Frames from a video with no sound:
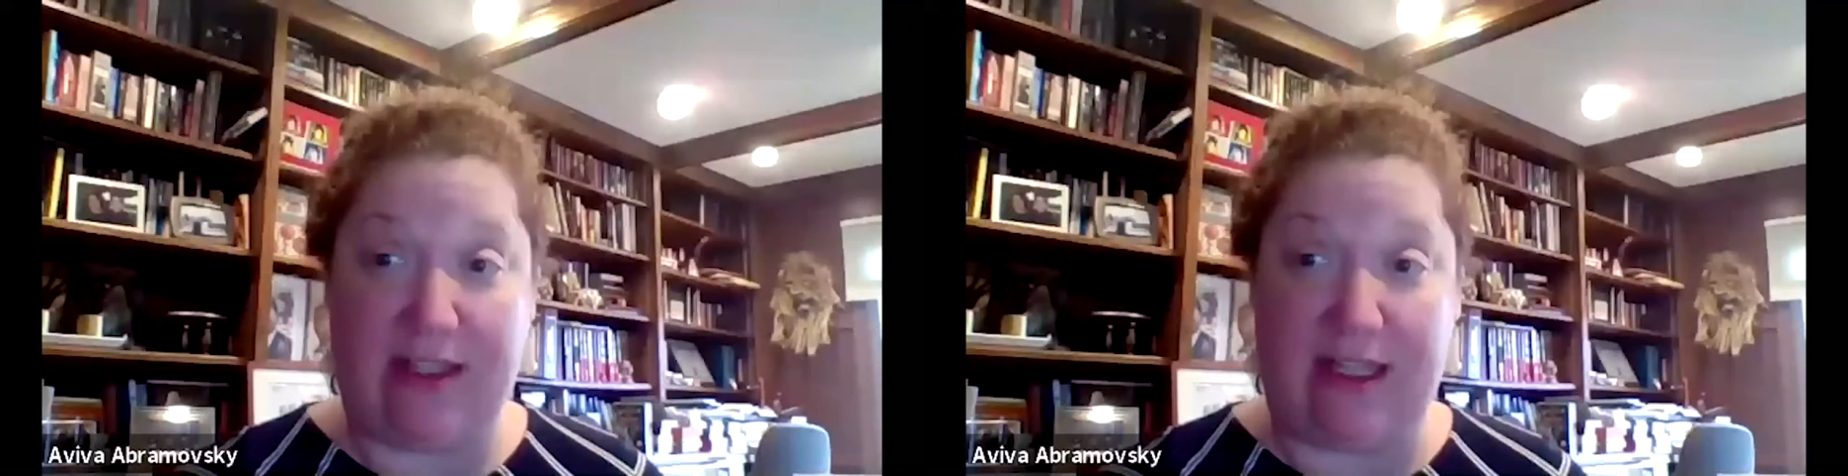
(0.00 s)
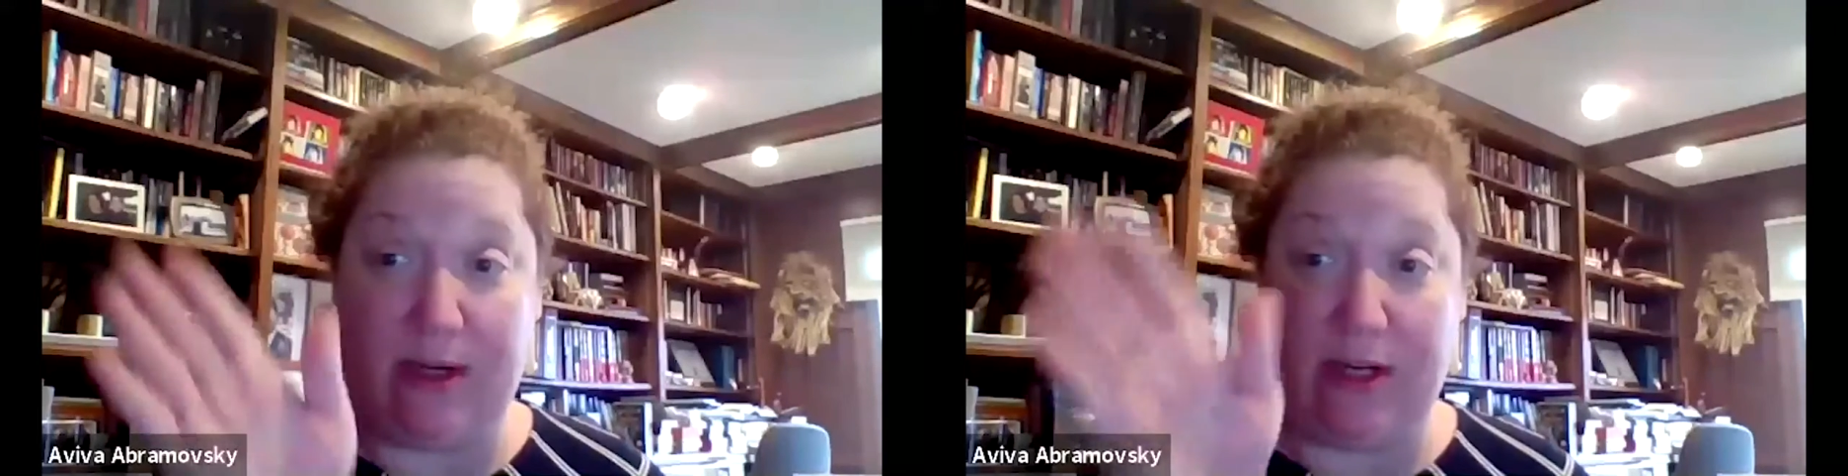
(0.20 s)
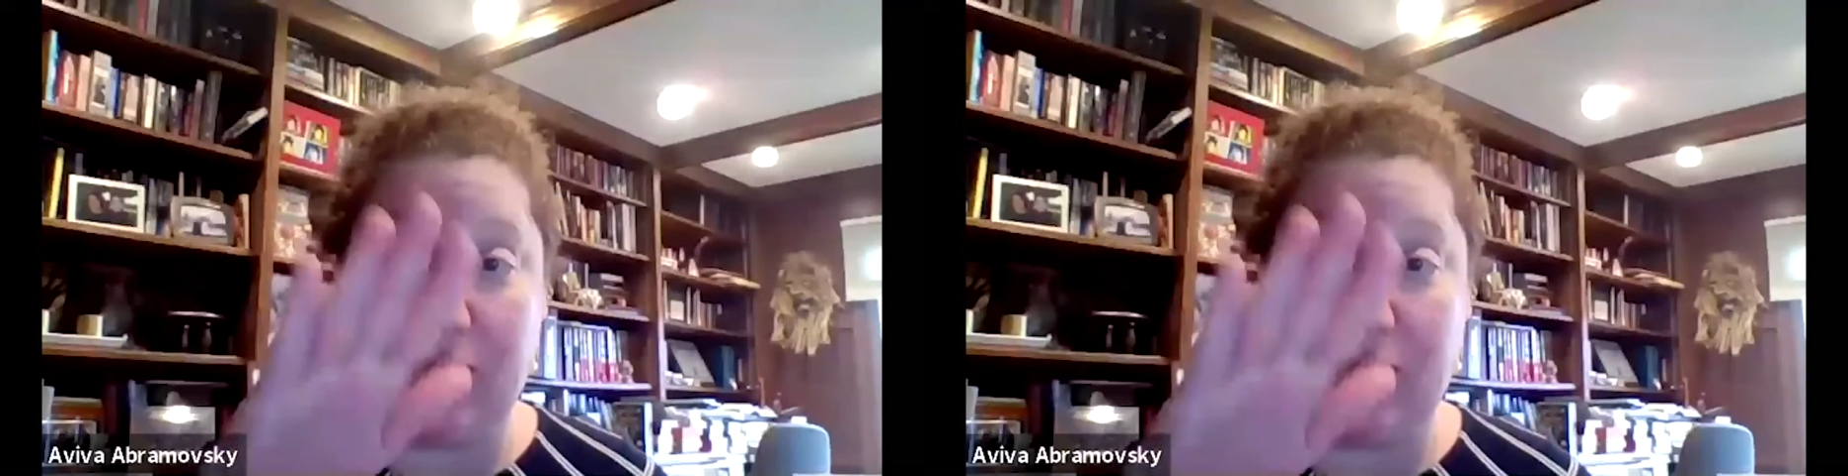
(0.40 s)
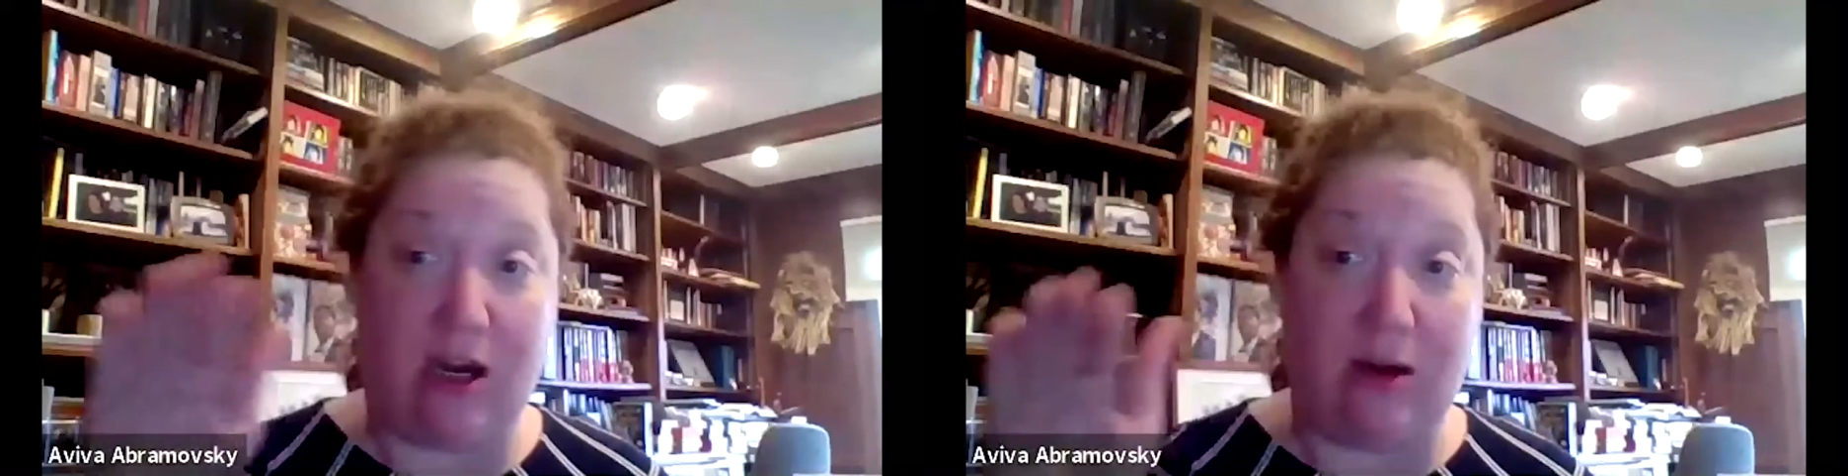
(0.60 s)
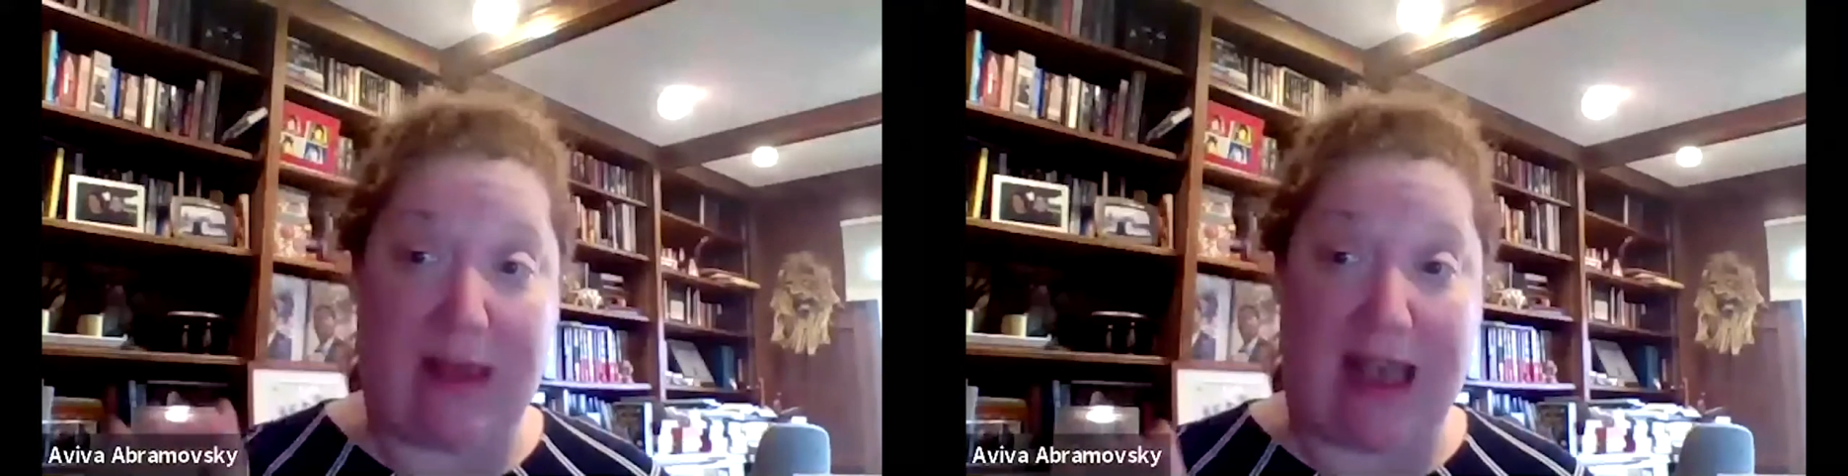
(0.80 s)
like when your
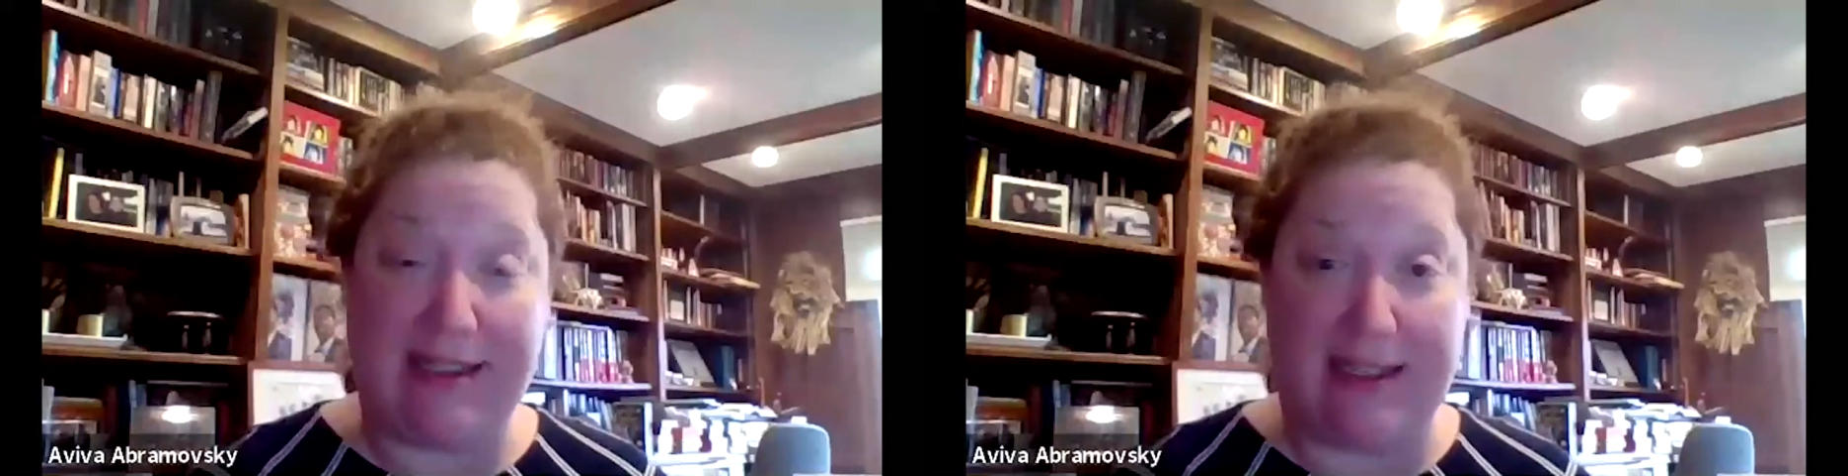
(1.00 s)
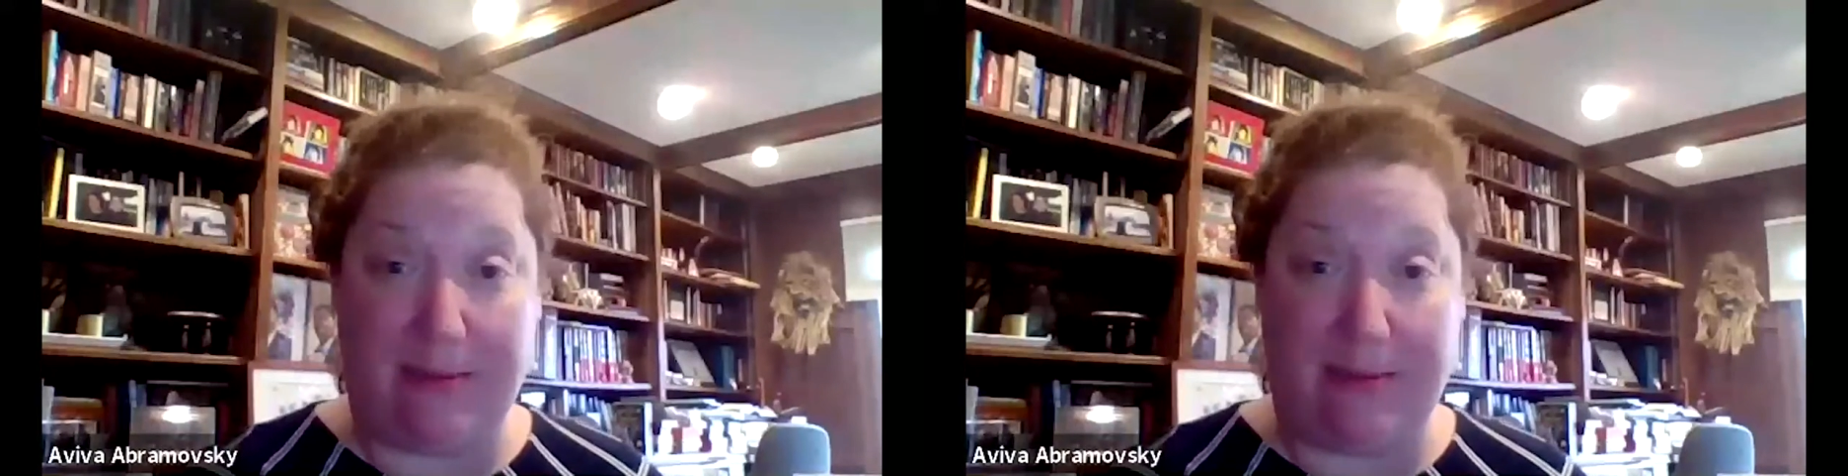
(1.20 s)
car backs